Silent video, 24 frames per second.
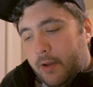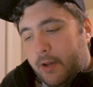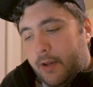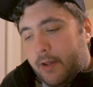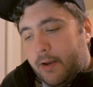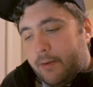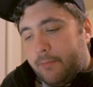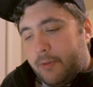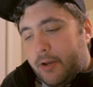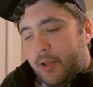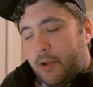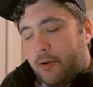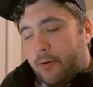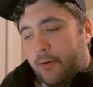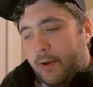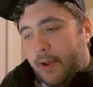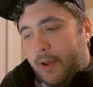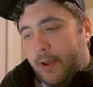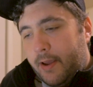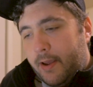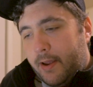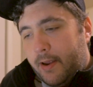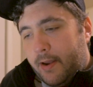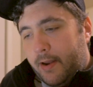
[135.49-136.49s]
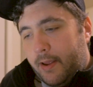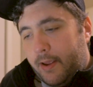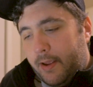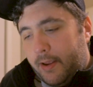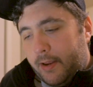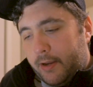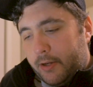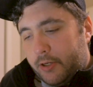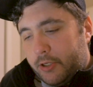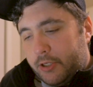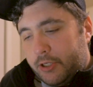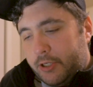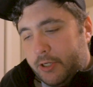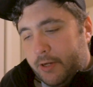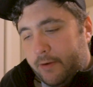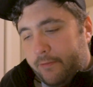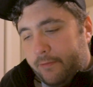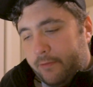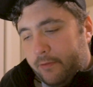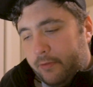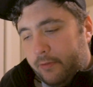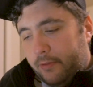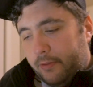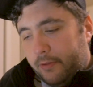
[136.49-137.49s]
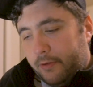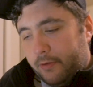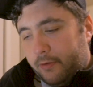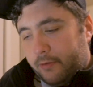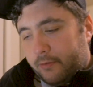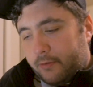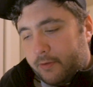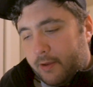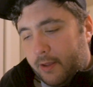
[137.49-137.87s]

and I'm going to go ahead and shift those